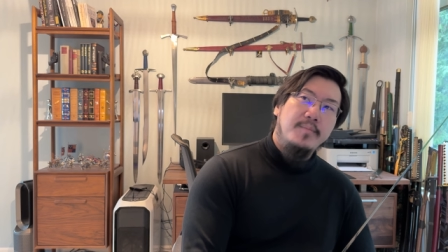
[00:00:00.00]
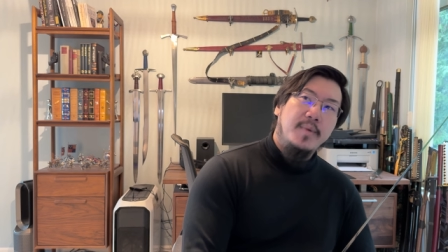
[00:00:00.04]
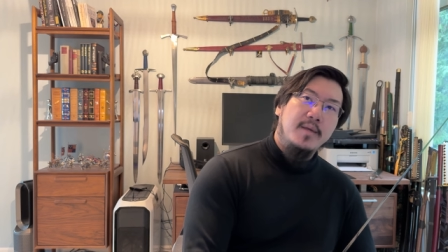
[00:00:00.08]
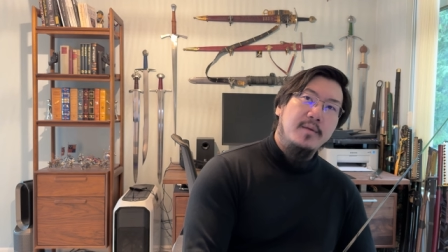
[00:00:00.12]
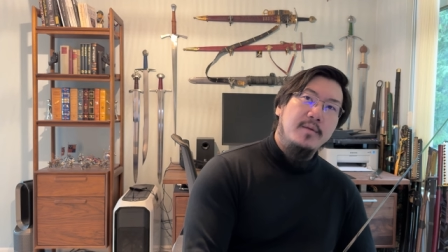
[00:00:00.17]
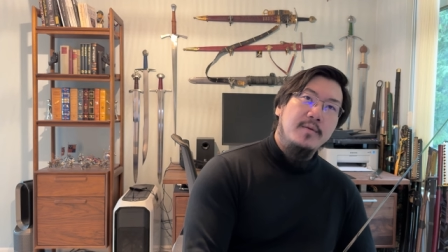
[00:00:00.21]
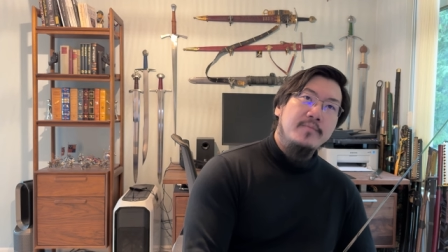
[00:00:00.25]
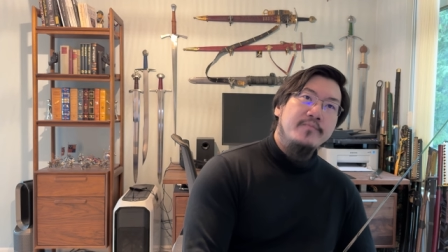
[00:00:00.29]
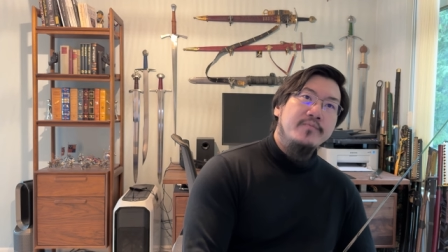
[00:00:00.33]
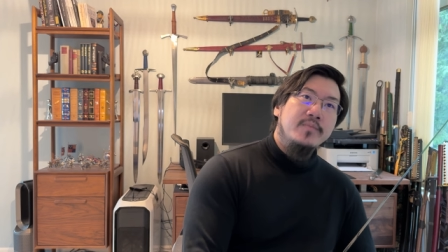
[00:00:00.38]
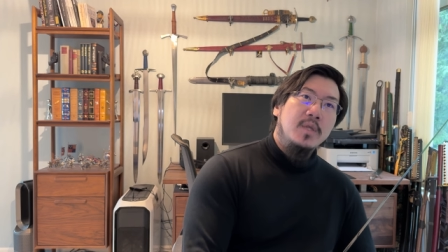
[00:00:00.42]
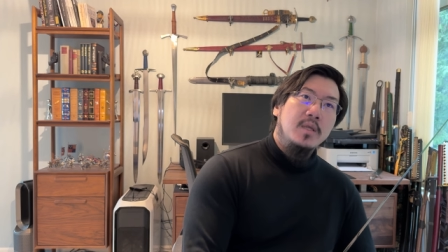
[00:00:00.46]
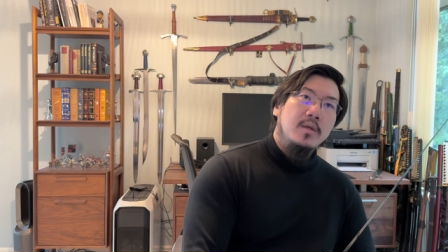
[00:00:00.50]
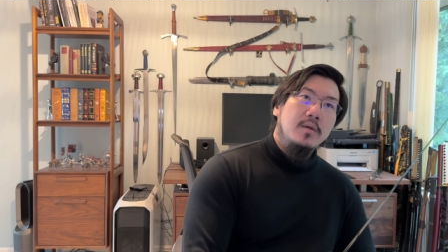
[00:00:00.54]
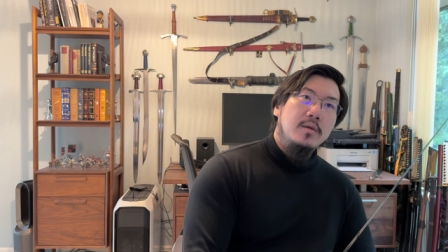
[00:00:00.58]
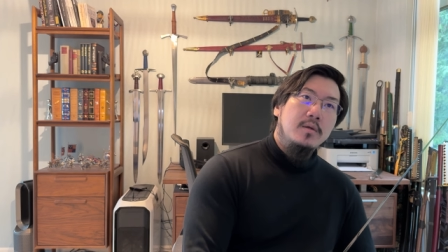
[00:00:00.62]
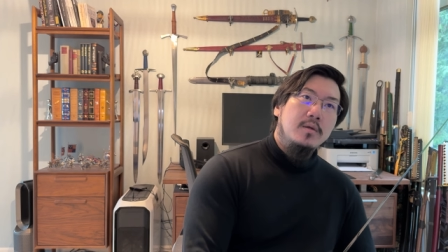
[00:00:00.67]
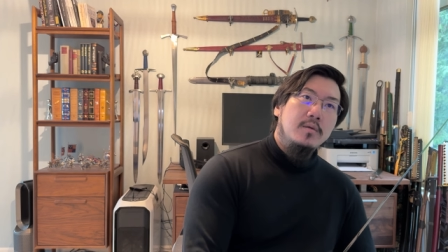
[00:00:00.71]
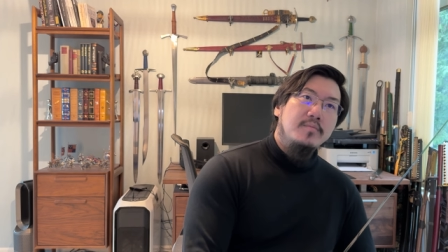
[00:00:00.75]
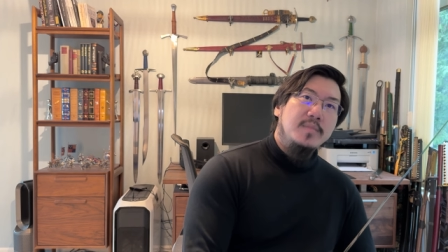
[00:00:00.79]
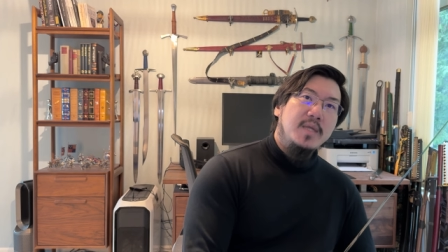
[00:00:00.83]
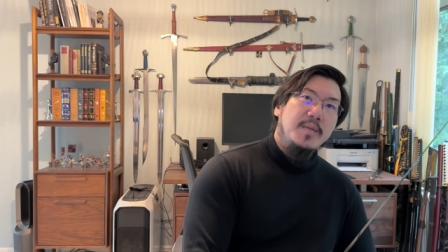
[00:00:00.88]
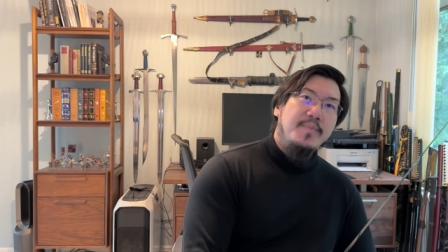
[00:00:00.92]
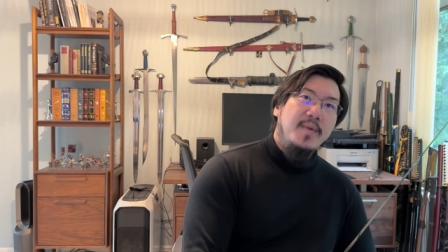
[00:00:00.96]
But
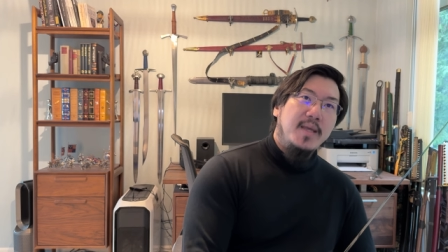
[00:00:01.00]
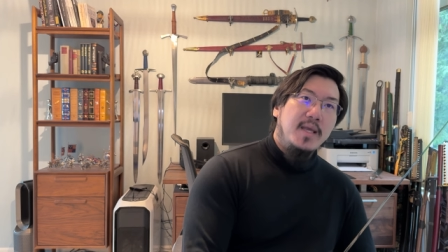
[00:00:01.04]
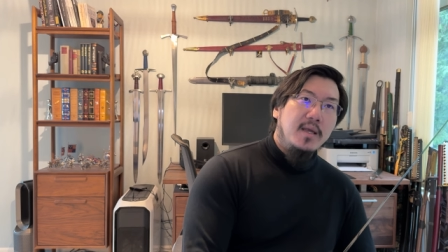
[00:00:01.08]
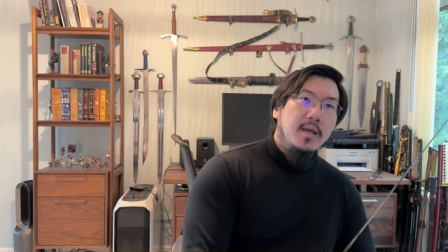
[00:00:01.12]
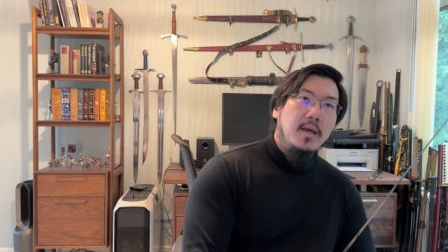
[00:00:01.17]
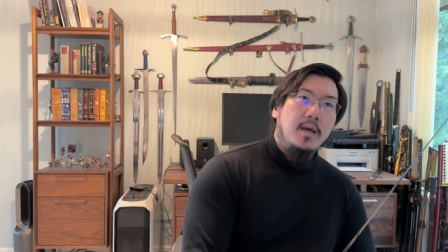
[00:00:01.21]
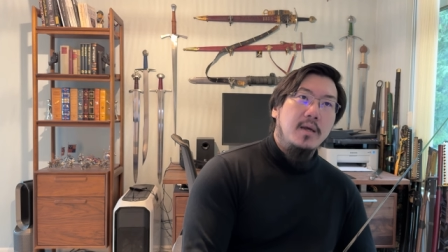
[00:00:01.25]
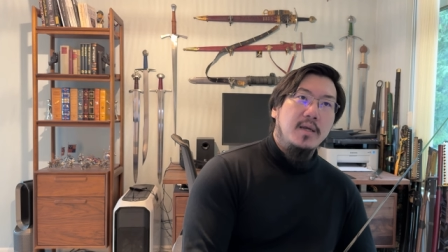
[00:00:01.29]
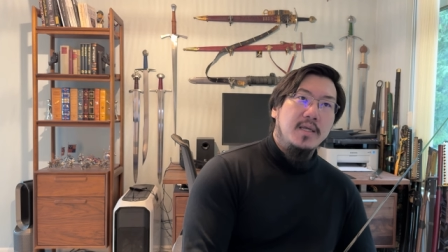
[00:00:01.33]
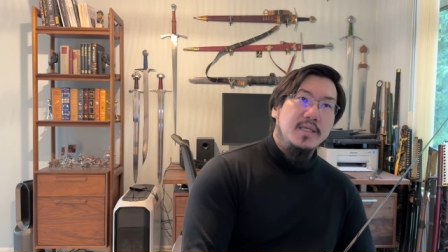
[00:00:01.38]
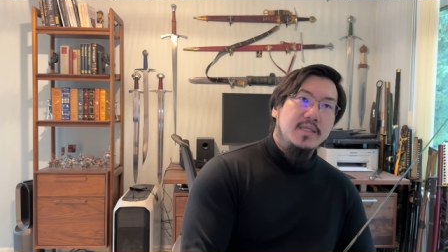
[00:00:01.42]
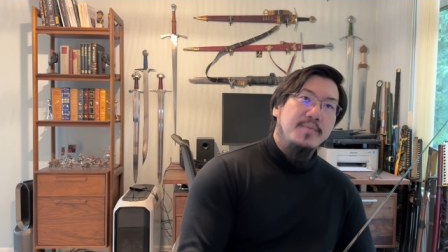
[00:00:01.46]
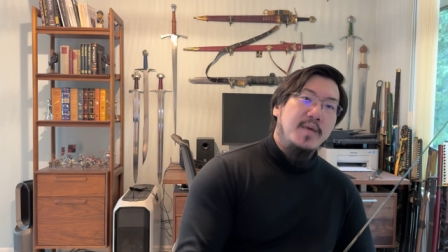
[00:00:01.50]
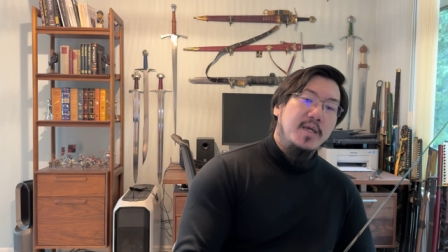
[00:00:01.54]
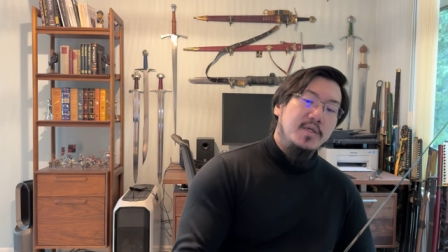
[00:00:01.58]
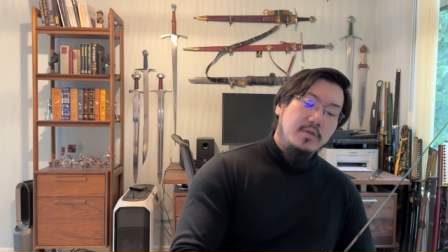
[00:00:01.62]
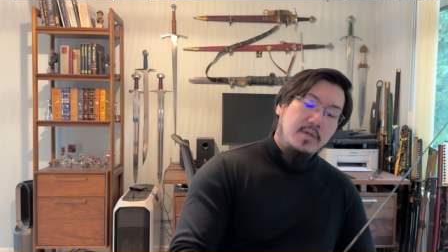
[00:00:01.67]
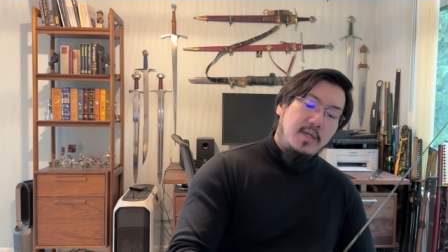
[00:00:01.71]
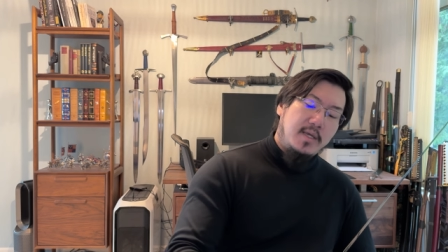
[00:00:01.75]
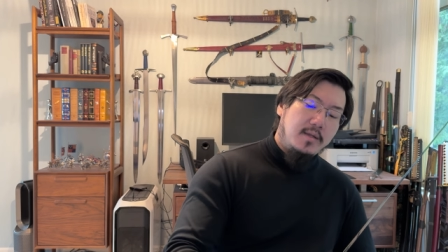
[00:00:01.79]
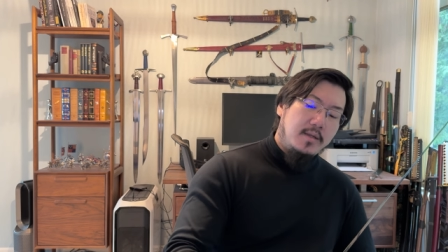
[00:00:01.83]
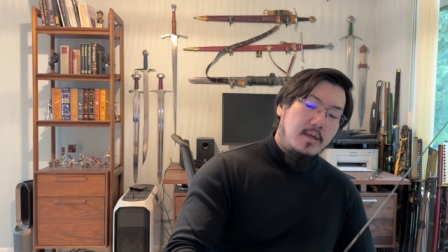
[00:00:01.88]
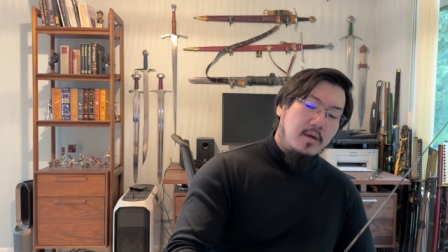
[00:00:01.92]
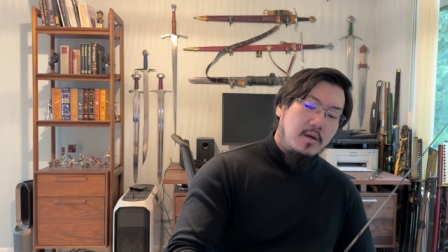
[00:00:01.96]
Deepeeka,
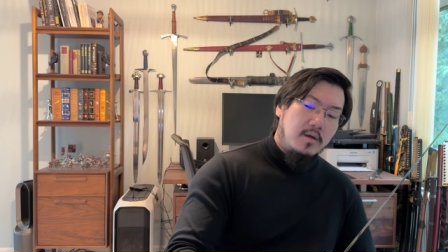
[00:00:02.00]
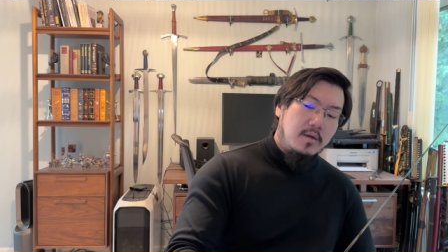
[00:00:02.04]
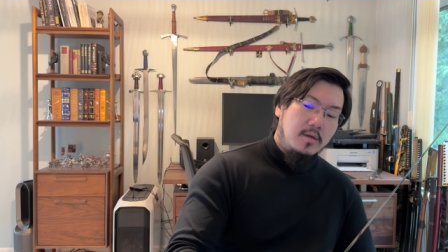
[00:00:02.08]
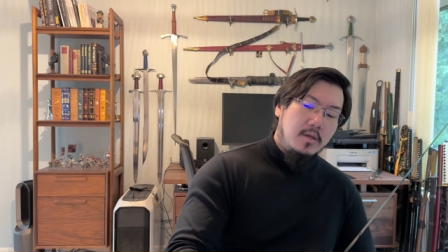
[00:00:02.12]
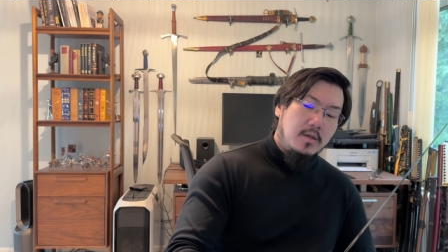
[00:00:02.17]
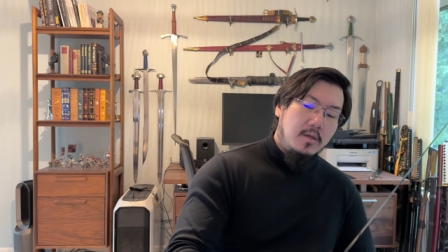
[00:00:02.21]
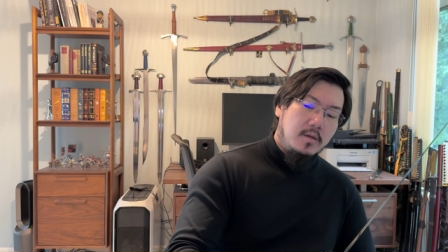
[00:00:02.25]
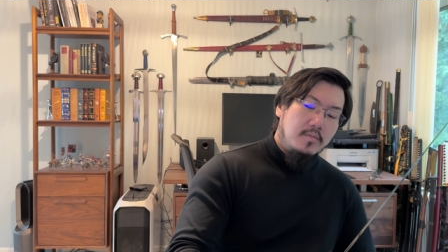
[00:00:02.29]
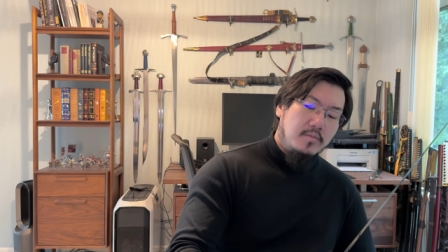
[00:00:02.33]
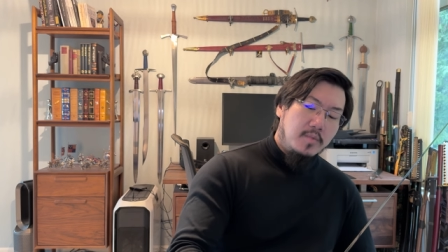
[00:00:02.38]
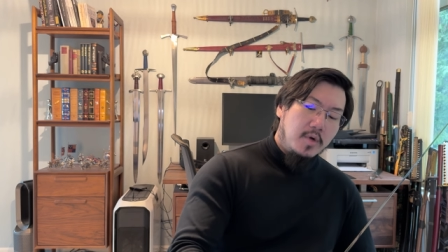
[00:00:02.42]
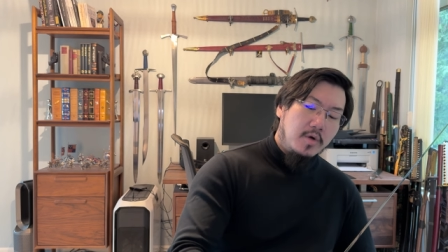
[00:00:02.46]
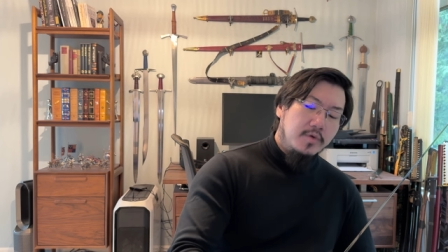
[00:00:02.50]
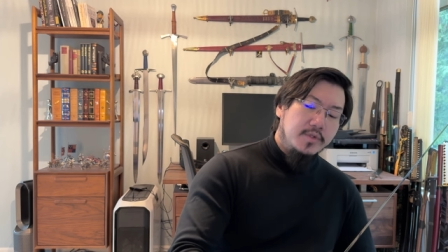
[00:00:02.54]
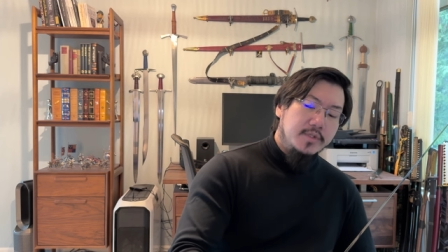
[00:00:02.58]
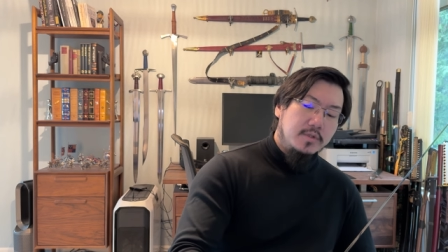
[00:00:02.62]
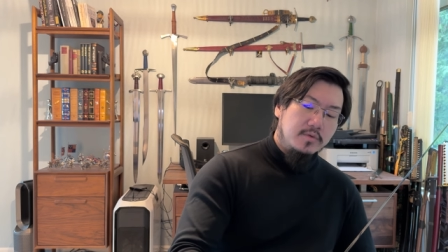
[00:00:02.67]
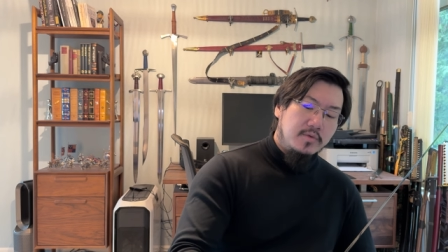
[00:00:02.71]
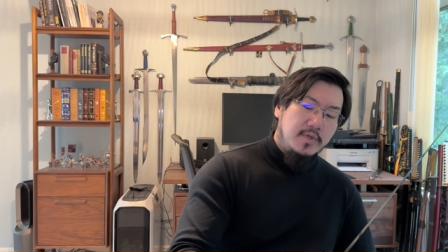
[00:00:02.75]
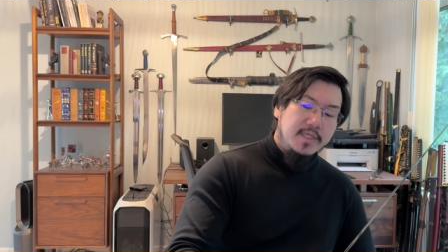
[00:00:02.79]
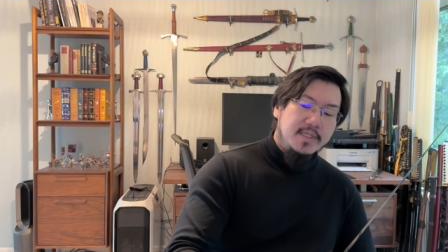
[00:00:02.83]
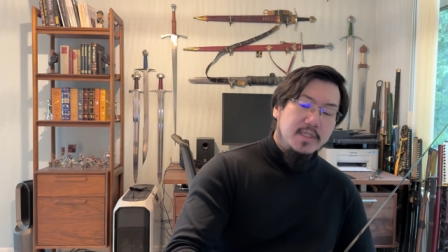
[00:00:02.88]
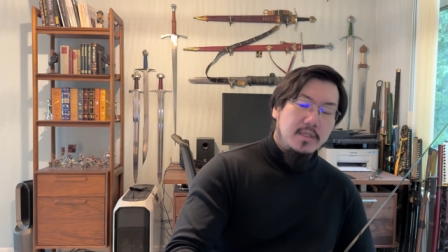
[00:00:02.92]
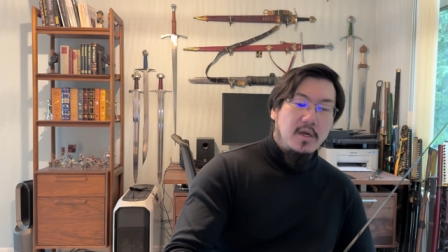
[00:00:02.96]
especially their most
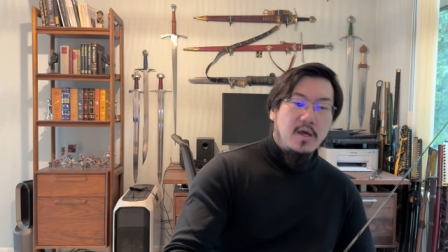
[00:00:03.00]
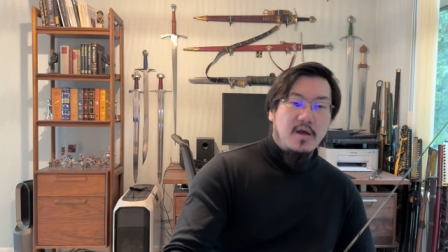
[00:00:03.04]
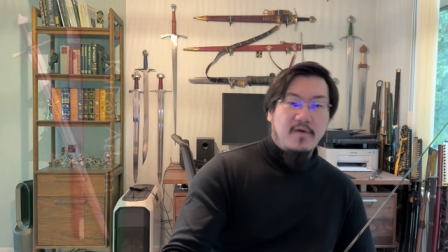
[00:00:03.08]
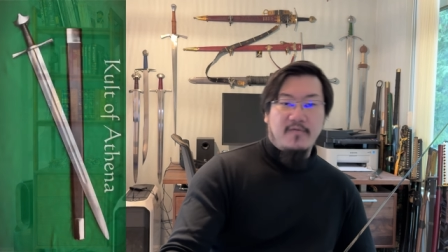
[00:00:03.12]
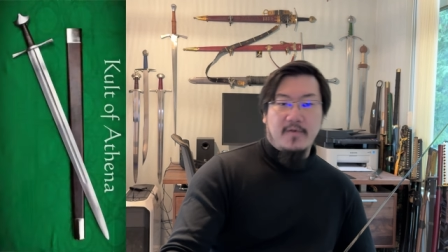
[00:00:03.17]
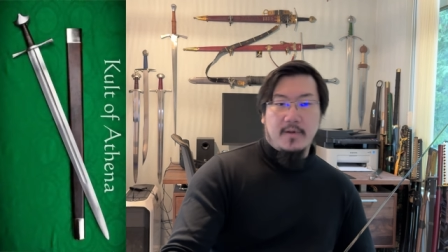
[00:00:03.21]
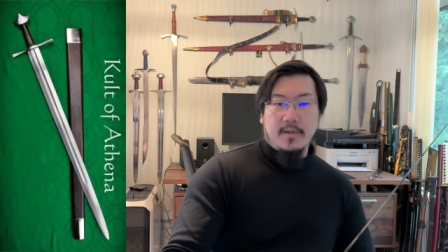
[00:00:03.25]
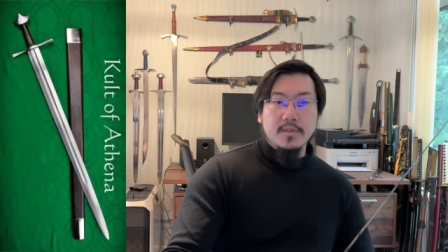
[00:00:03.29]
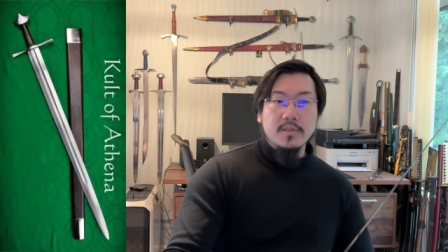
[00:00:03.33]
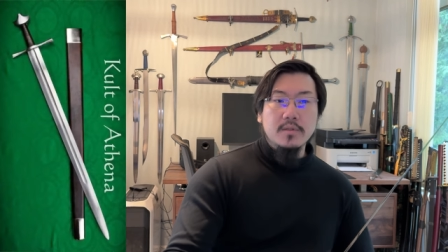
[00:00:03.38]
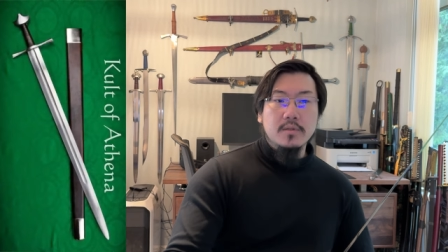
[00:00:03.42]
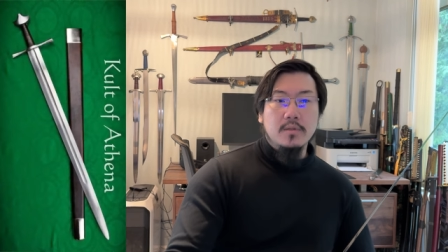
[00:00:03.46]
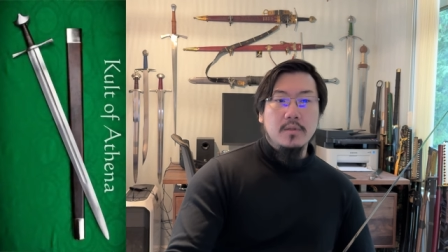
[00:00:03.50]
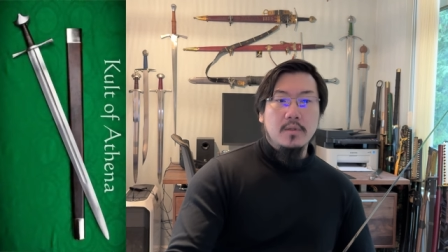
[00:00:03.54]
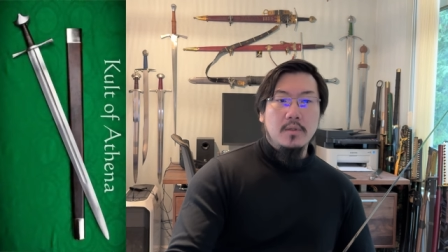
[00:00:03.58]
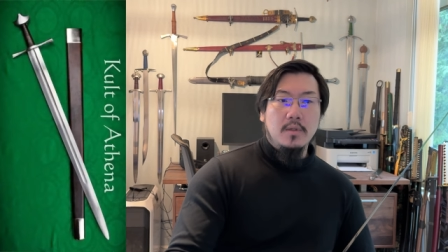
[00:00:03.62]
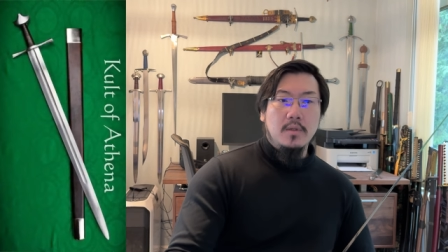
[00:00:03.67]
recent offerings,